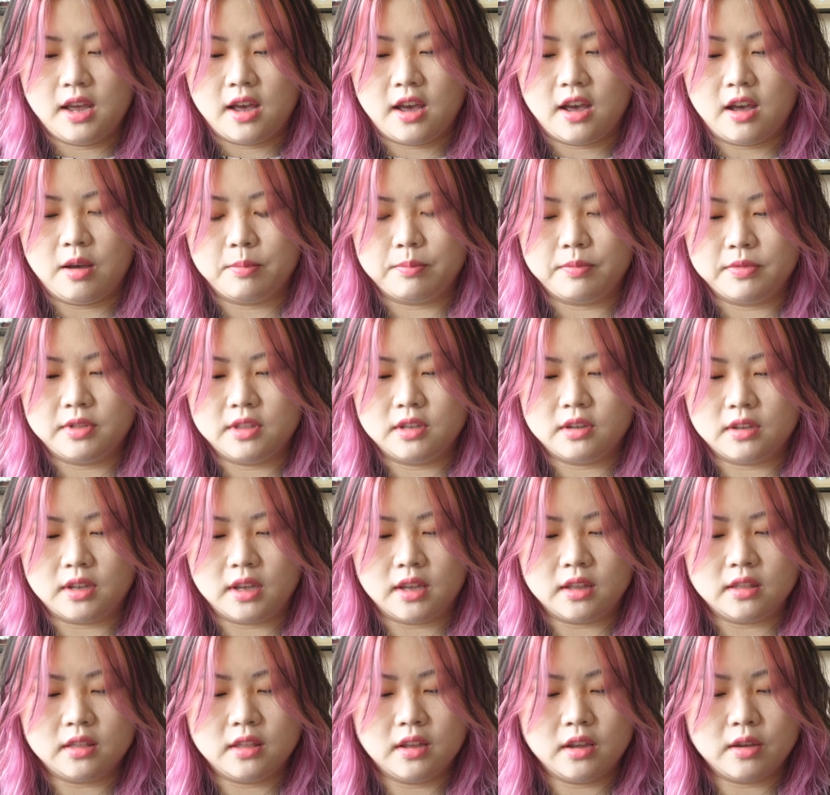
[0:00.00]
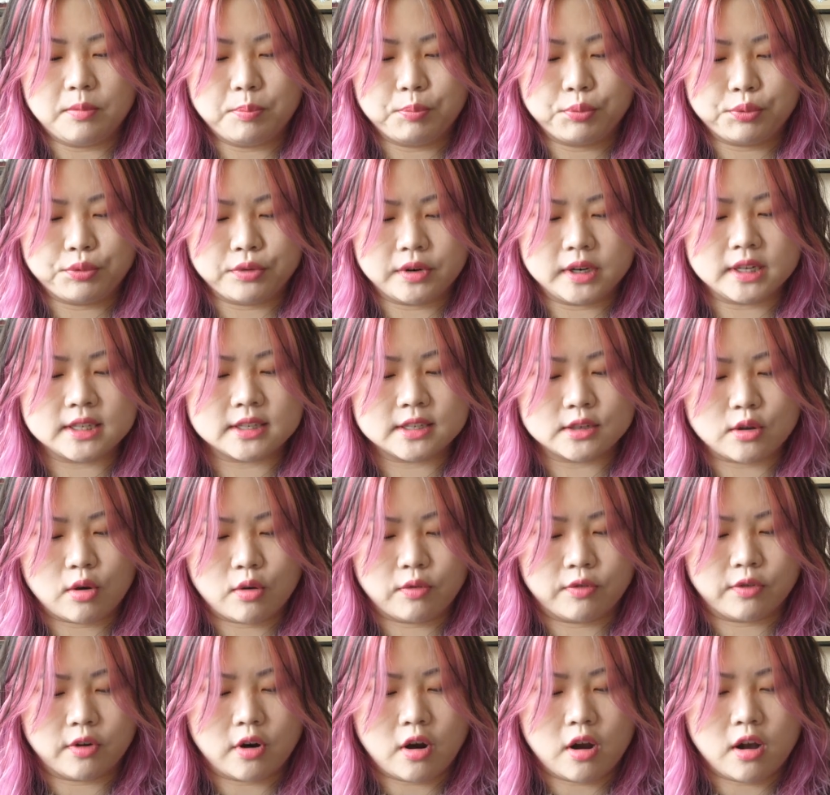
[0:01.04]
The prints
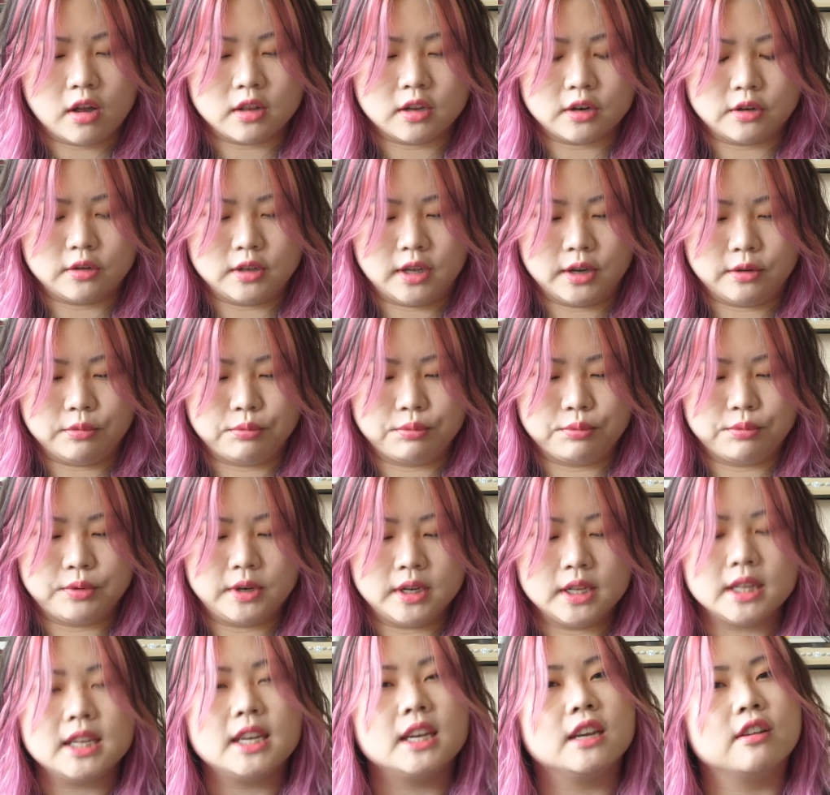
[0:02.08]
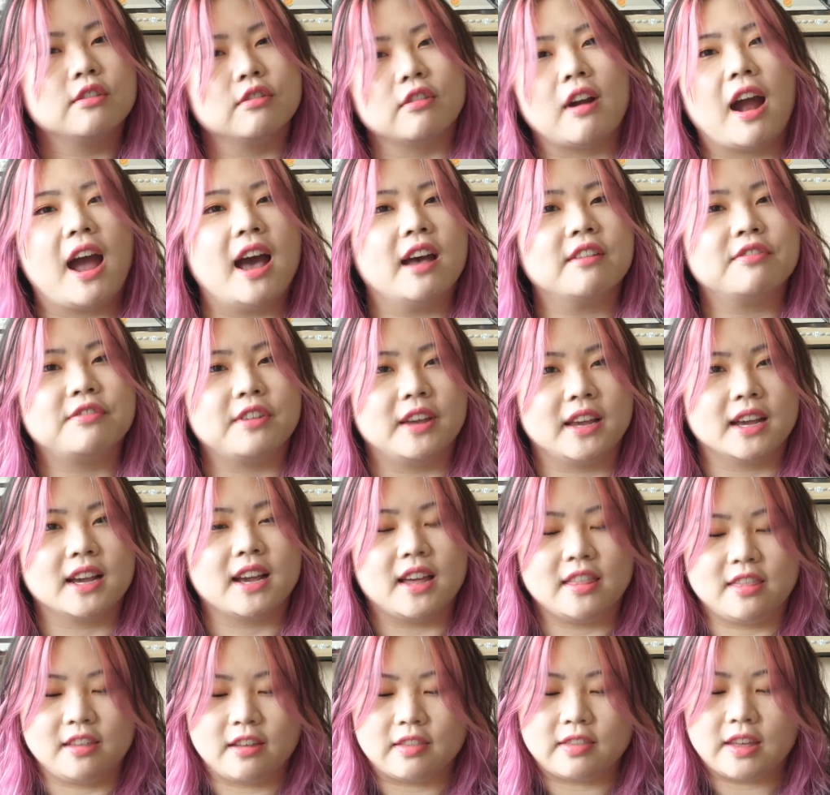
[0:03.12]
overall are like really graphic.
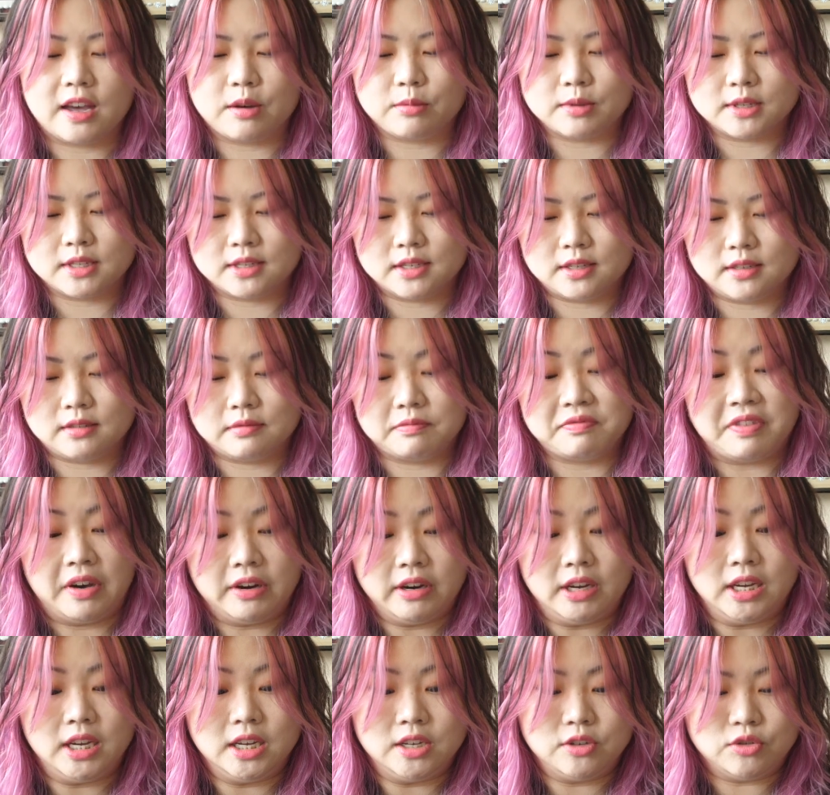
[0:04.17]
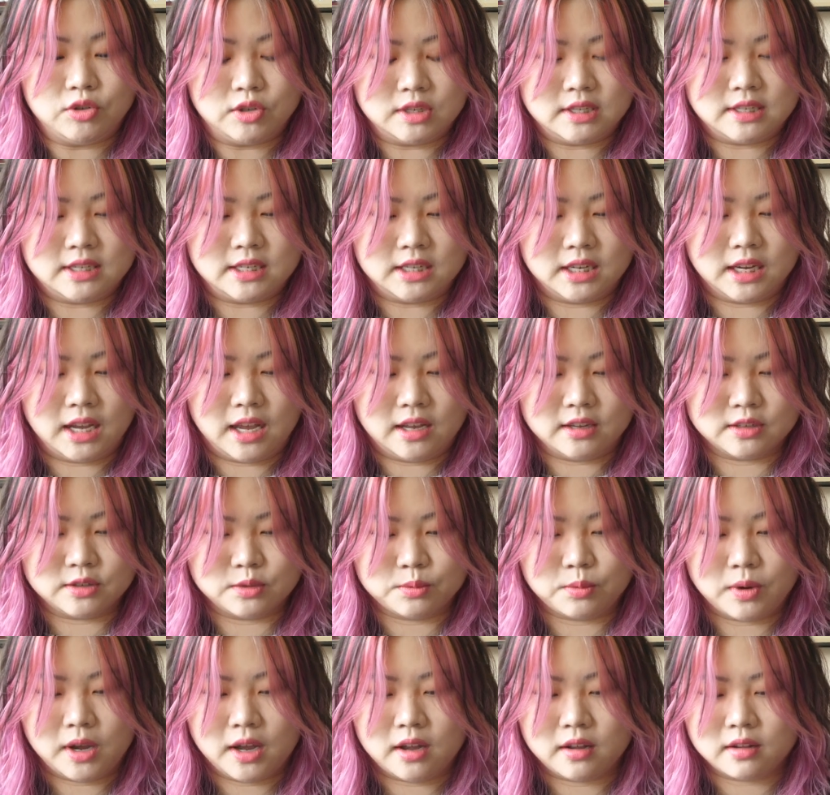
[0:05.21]
I thought that was very interesting as
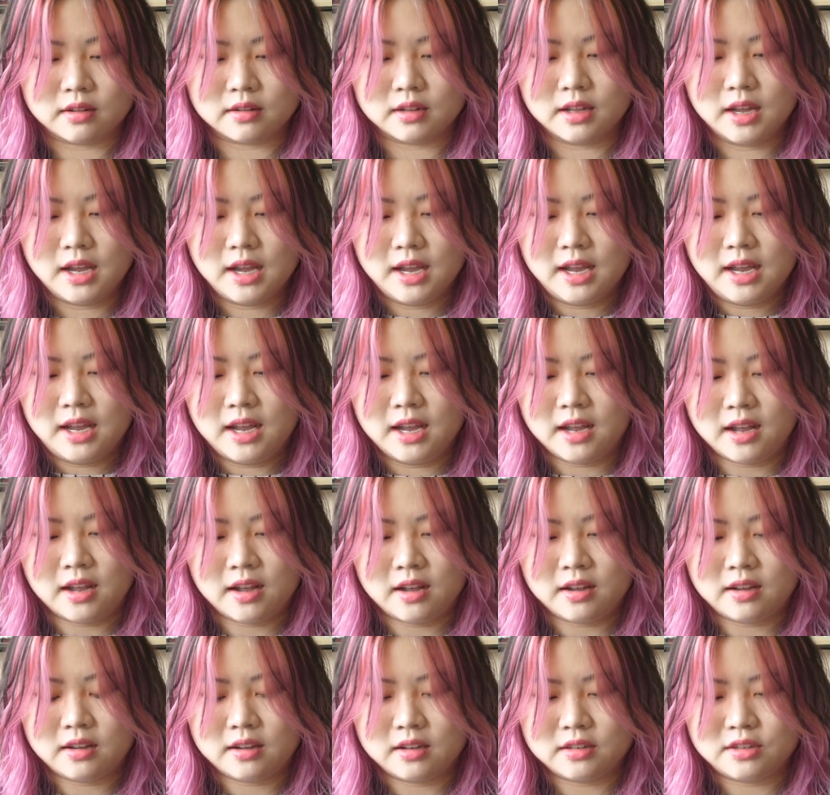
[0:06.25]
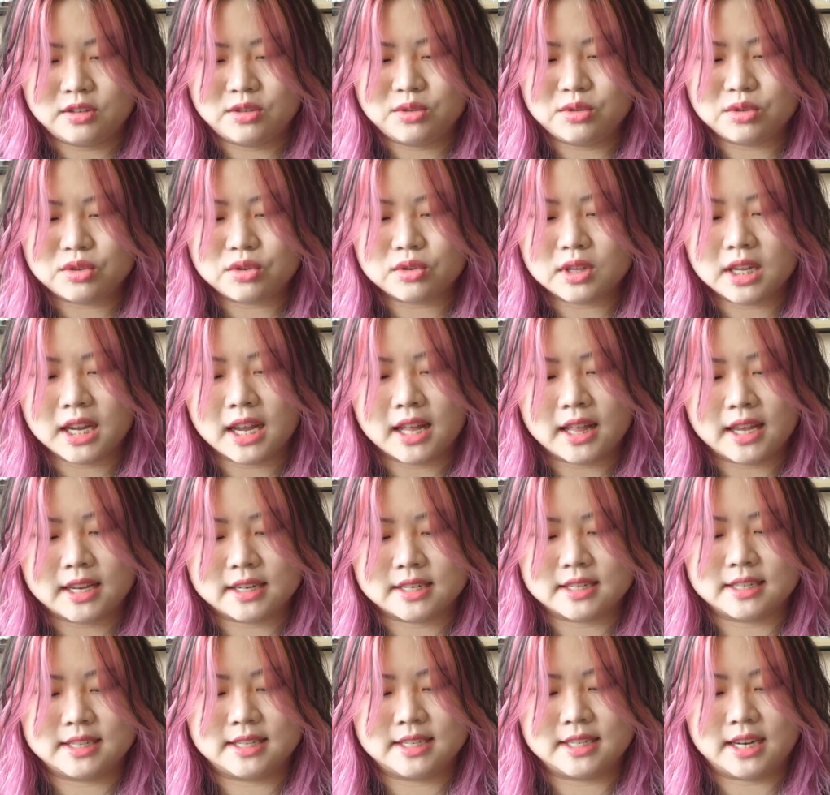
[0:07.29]
well. Usually I
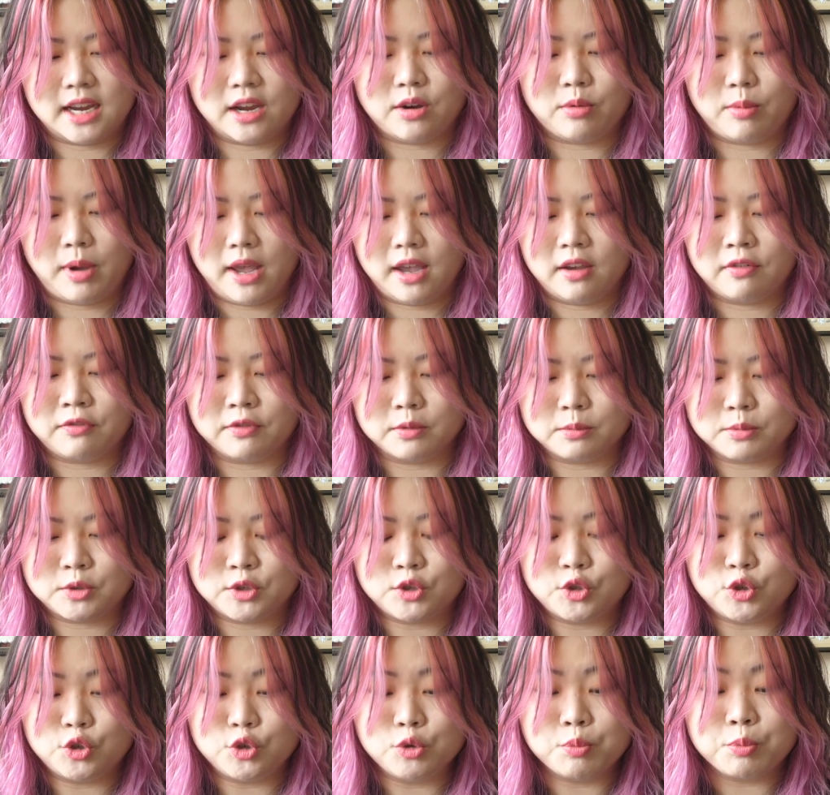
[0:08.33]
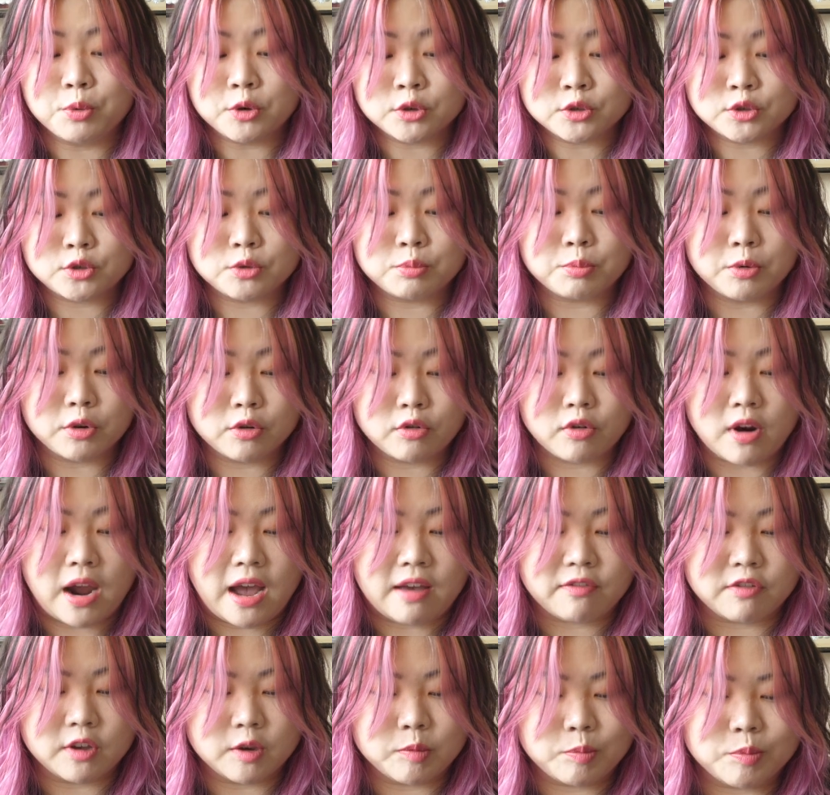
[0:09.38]
like to stay away from super
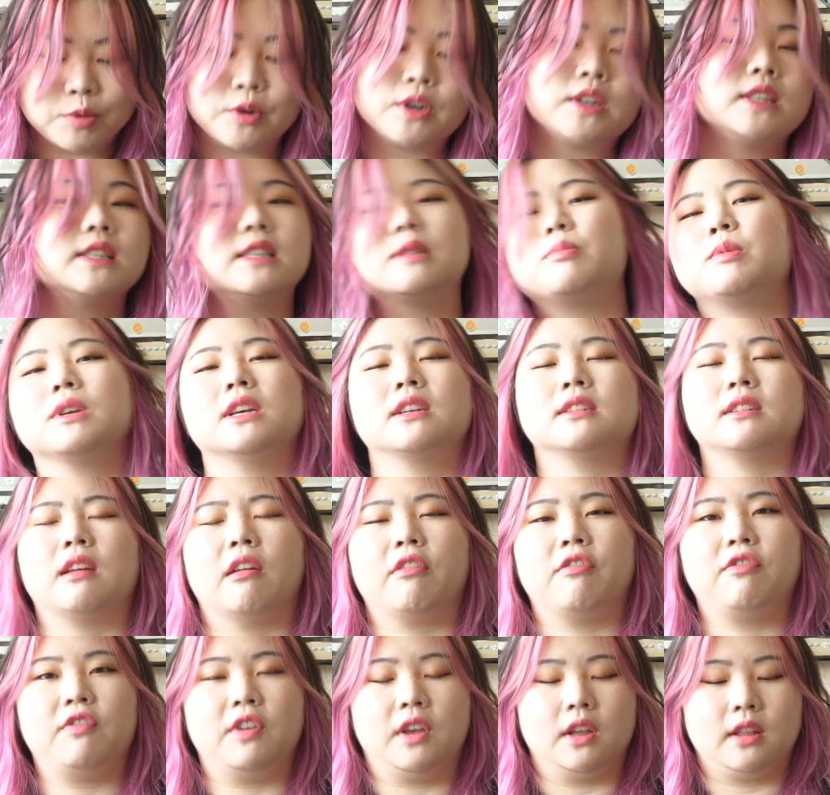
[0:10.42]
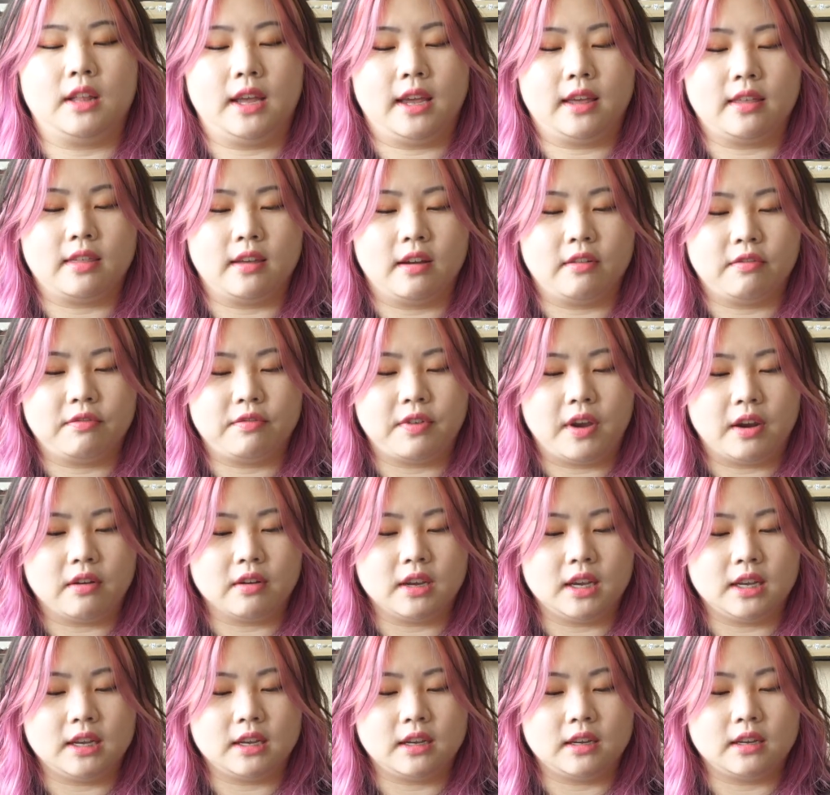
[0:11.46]
graphic prints because I feel like
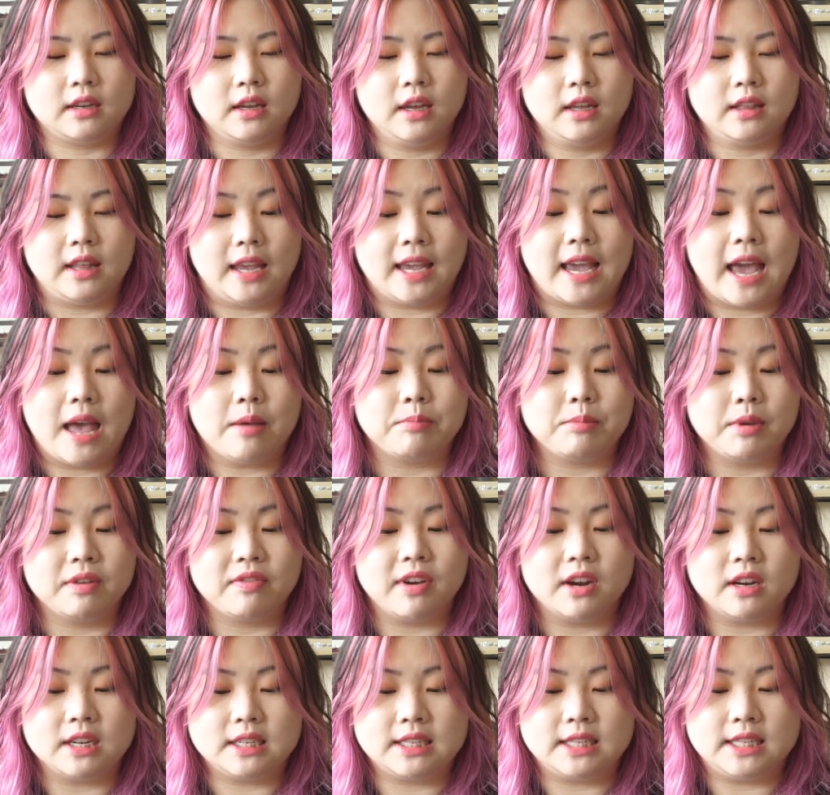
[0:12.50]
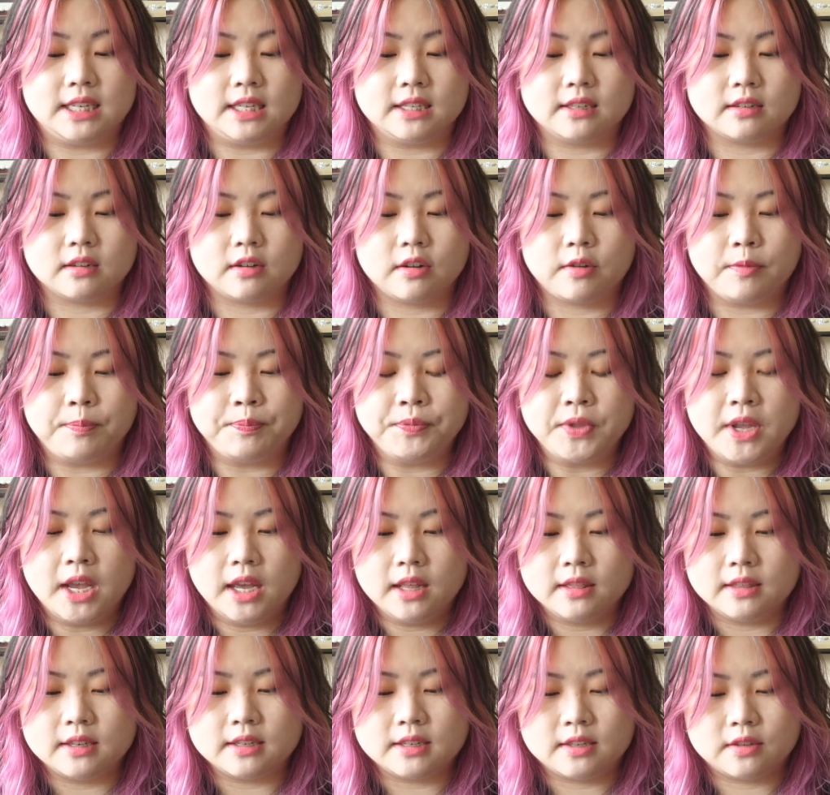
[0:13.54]
they can be very seasonal.
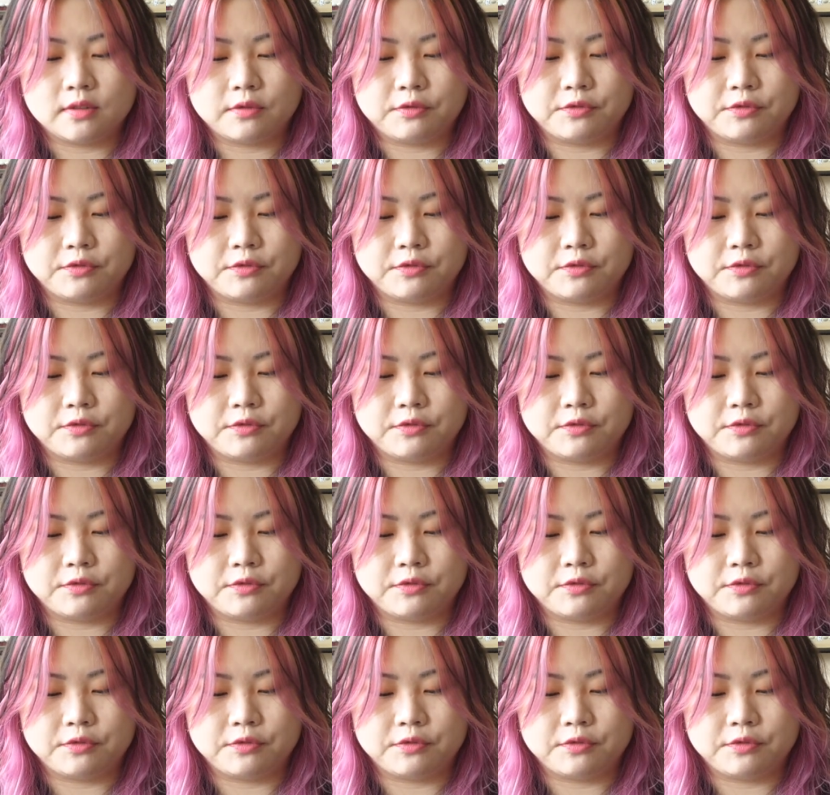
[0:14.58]
This